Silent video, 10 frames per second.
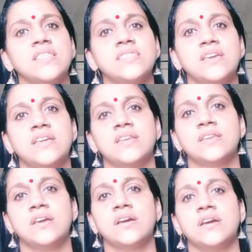
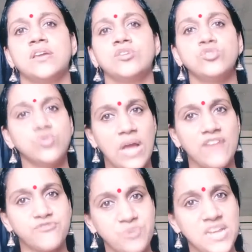then you
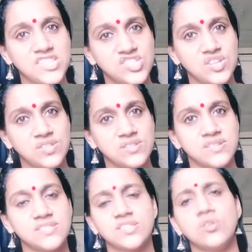have
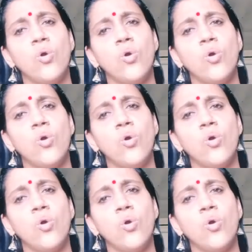transgenders,